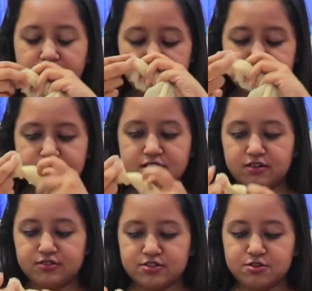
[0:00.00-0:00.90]
I just
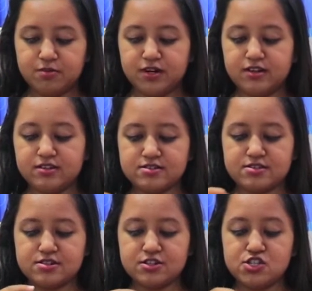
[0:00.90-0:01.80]
love this dupatta. This
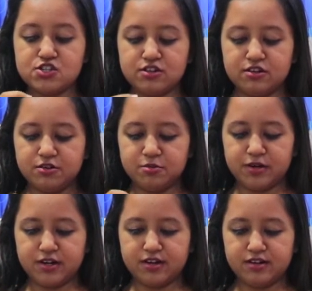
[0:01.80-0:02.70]
is a sheer
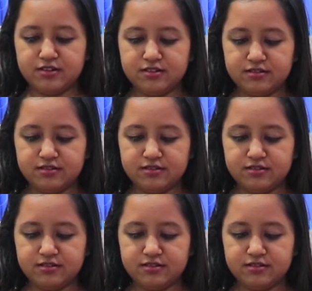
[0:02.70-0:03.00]
dupatta.